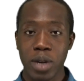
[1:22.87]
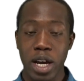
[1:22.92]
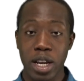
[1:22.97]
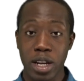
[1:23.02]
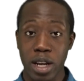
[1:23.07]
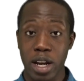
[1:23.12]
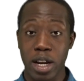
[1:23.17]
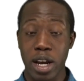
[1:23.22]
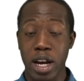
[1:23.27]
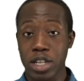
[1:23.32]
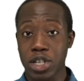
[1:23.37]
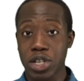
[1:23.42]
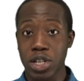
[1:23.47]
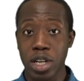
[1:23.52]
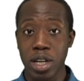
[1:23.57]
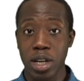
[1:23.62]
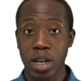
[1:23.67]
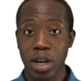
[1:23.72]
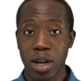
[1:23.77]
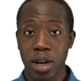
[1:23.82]
And
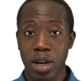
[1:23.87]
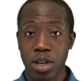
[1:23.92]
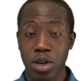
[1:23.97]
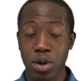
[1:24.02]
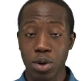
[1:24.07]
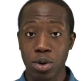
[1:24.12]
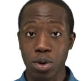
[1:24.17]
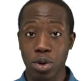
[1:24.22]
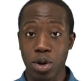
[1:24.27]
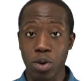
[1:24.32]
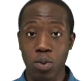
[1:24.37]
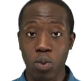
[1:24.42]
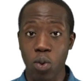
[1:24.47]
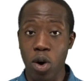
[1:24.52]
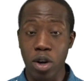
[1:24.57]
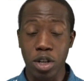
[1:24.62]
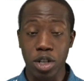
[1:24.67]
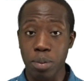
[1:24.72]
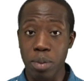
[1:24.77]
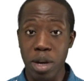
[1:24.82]
actually, you can
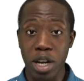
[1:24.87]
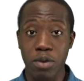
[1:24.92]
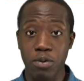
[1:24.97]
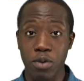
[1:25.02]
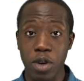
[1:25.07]
watch many